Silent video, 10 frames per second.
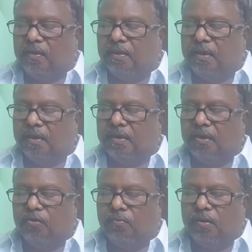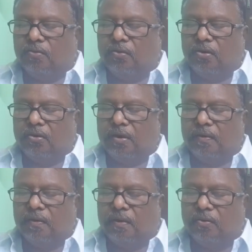that is the human chorionic
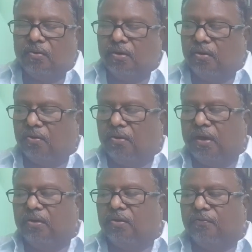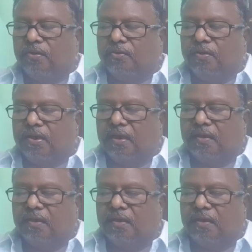gonadotrophins, which are